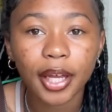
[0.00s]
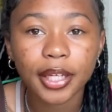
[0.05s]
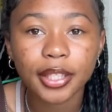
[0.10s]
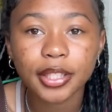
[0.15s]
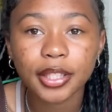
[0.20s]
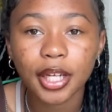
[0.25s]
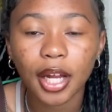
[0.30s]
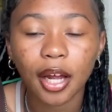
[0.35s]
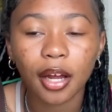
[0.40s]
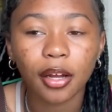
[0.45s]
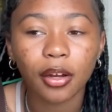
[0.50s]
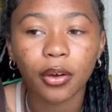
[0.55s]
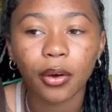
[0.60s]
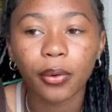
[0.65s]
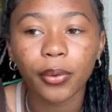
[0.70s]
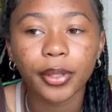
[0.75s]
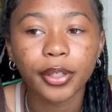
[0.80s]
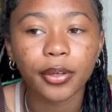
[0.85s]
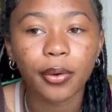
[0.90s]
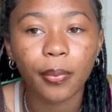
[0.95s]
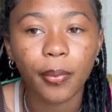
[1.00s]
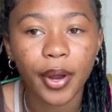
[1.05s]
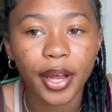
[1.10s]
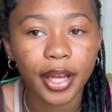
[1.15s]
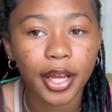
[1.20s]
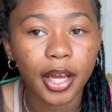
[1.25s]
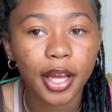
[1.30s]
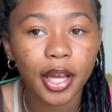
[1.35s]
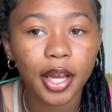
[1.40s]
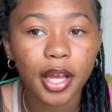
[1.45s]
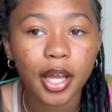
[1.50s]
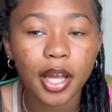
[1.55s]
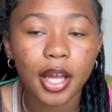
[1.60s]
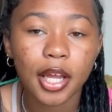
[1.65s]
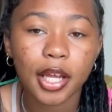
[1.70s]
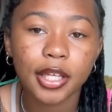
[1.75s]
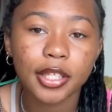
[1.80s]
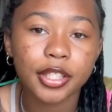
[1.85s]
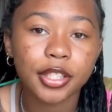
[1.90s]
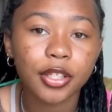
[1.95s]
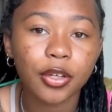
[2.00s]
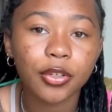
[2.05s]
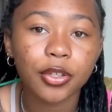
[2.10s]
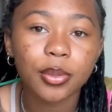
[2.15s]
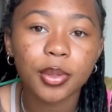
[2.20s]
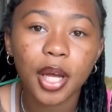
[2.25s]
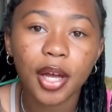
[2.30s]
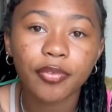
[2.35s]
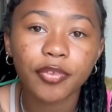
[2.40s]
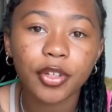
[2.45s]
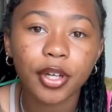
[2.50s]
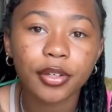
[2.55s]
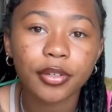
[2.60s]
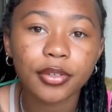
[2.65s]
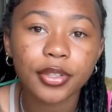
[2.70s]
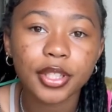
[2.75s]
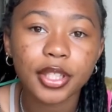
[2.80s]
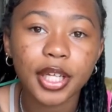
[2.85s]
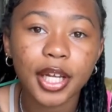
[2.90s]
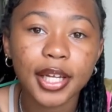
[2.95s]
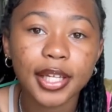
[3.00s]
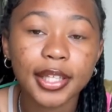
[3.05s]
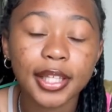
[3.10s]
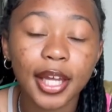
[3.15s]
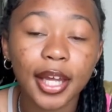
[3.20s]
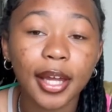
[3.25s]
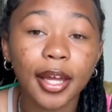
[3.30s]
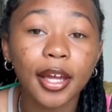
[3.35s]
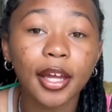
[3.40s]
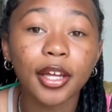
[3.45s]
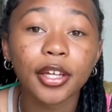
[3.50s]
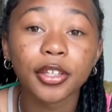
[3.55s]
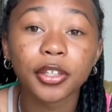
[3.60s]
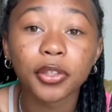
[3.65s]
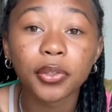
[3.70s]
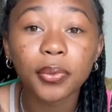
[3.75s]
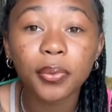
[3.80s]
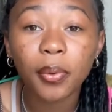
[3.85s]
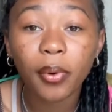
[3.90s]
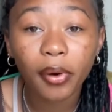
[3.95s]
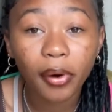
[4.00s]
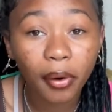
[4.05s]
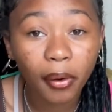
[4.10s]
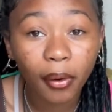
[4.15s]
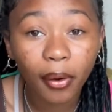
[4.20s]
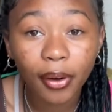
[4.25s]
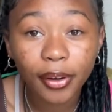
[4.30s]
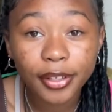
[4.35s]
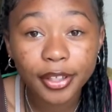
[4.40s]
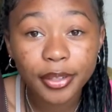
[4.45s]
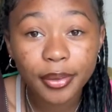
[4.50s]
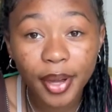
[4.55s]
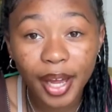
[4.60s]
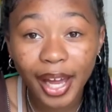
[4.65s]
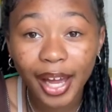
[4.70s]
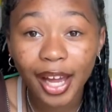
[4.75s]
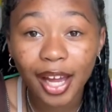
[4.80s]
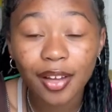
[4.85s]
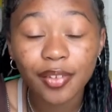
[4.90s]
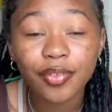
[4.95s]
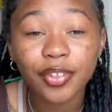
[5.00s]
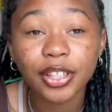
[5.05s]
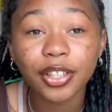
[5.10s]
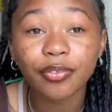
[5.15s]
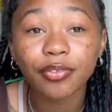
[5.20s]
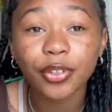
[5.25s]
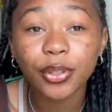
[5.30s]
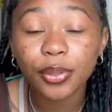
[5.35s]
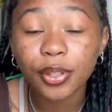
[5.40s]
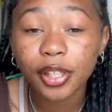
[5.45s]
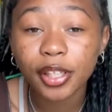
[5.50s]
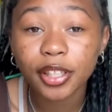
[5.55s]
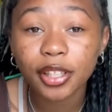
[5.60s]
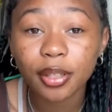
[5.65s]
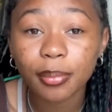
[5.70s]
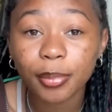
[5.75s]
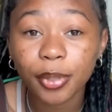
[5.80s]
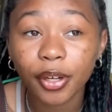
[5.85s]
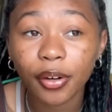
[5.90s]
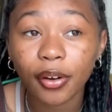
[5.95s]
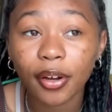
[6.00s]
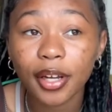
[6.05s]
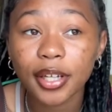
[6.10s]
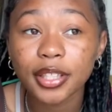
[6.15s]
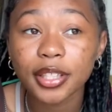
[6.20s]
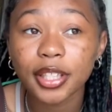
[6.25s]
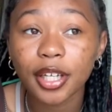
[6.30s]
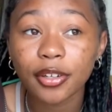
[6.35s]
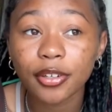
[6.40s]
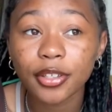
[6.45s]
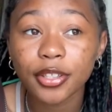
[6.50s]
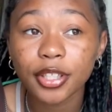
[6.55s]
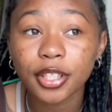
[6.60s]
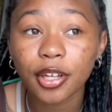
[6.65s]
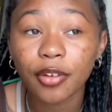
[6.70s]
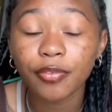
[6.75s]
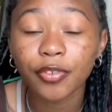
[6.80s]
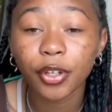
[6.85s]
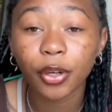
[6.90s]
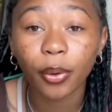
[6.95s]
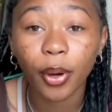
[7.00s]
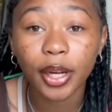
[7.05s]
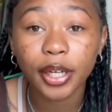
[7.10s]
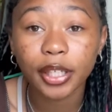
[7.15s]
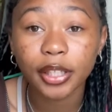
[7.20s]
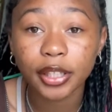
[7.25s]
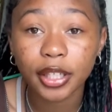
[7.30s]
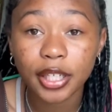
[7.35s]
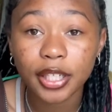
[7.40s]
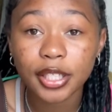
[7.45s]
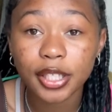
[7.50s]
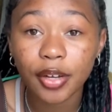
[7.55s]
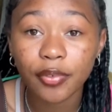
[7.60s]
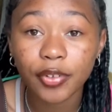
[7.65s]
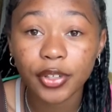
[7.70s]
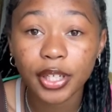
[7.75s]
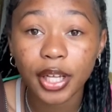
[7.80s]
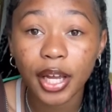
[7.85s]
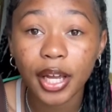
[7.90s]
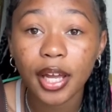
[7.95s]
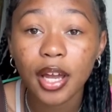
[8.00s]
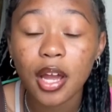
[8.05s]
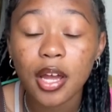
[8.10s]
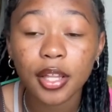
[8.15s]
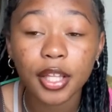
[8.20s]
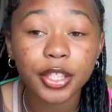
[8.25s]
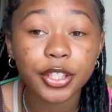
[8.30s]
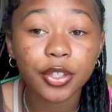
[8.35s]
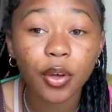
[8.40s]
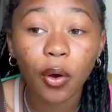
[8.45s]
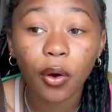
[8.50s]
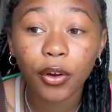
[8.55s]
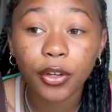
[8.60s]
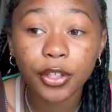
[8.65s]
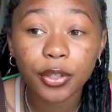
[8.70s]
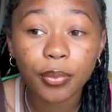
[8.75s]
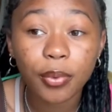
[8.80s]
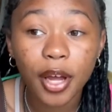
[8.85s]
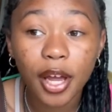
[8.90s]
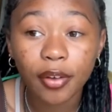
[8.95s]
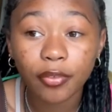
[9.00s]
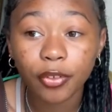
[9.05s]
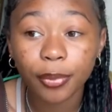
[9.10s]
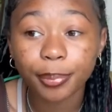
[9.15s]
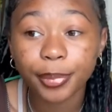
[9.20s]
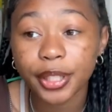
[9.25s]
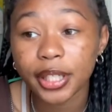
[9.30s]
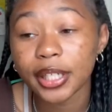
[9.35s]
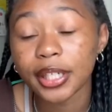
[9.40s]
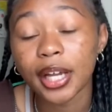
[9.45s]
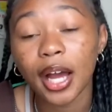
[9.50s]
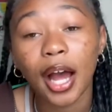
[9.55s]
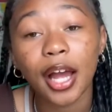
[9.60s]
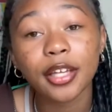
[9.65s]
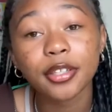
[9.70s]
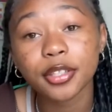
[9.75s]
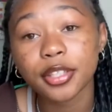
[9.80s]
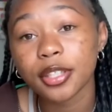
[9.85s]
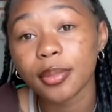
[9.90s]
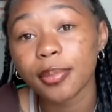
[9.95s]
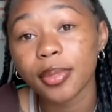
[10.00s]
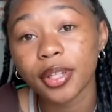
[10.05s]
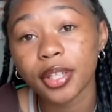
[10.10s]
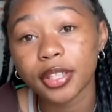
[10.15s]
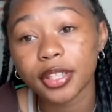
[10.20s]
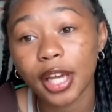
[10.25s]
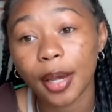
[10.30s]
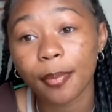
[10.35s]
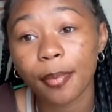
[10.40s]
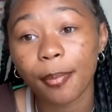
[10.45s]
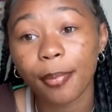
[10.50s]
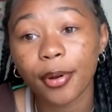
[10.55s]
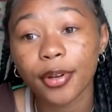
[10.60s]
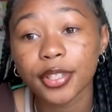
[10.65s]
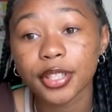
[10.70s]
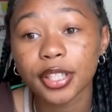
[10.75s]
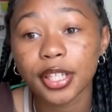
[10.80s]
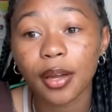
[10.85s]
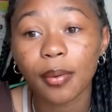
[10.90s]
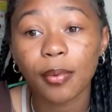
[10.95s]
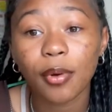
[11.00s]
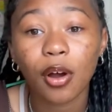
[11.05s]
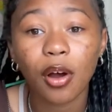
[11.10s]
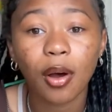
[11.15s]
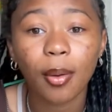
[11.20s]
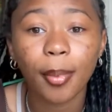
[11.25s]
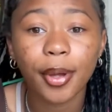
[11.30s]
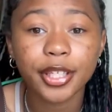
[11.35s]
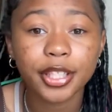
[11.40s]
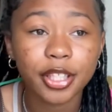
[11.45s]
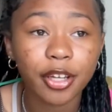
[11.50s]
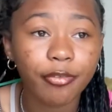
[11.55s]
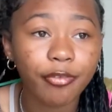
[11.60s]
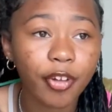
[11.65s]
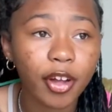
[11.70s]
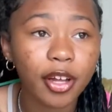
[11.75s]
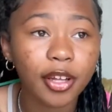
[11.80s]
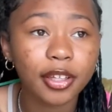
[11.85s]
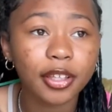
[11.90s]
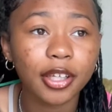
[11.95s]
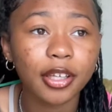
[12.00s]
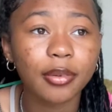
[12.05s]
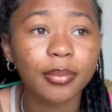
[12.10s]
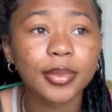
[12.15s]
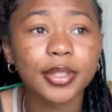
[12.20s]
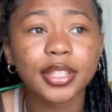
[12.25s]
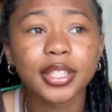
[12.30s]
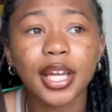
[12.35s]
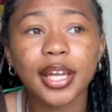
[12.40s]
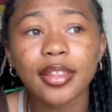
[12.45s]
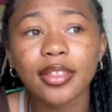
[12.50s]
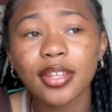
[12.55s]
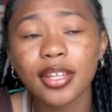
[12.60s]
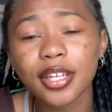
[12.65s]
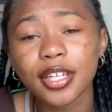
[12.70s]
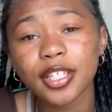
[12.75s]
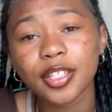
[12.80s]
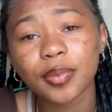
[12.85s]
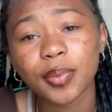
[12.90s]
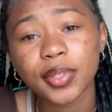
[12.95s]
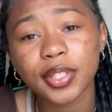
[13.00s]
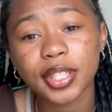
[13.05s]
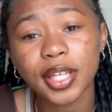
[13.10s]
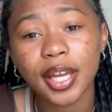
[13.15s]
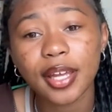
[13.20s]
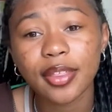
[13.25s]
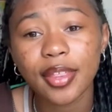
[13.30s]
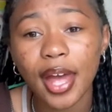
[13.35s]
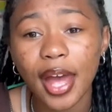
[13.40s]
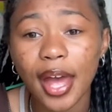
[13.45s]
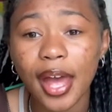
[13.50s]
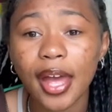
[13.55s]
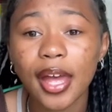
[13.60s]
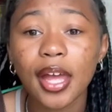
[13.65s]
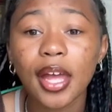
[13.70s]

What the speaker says: It's not going away. And so you have to understand that you are all you have. And if you look in the mirror and tell yourself degrading things every day, that's all you will ever be. I used to be the type of person that would call myself ugly, would say this, would say that.